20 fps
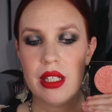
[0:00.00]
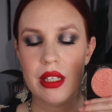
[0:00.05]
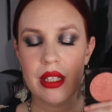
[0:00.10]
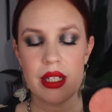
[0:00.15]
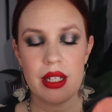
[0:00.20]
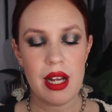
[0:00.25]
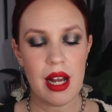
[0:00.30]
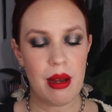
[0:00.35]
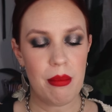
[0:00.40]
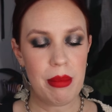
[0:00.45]

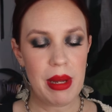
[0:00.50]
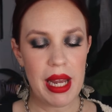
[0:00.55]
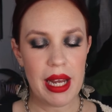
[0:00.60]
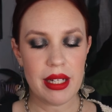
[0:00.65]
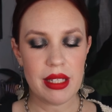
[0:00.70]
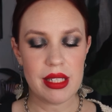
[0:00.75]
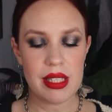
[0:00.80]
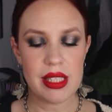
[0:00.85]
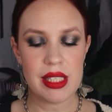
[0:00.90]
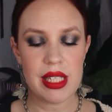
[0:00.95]
The
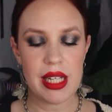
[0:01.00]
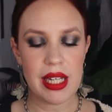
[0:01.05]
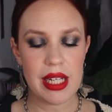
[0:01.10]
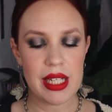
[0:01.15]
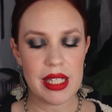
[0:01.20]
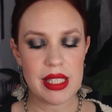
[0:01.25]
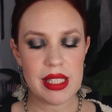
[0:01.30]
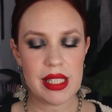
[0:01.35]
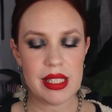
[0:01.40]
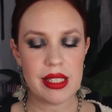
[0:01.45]
compact is
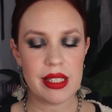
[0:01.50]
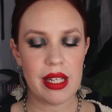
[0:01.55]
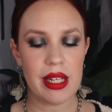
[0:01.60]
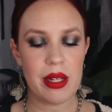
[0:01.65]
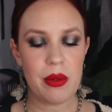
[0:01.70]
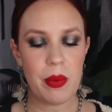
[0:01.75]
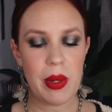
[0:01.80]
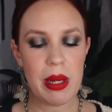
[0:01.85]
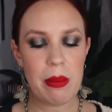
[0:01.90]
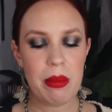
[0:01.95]
nice, it's
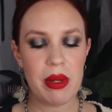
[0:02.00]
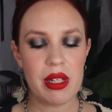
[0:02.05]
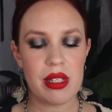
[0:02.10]
lightweight,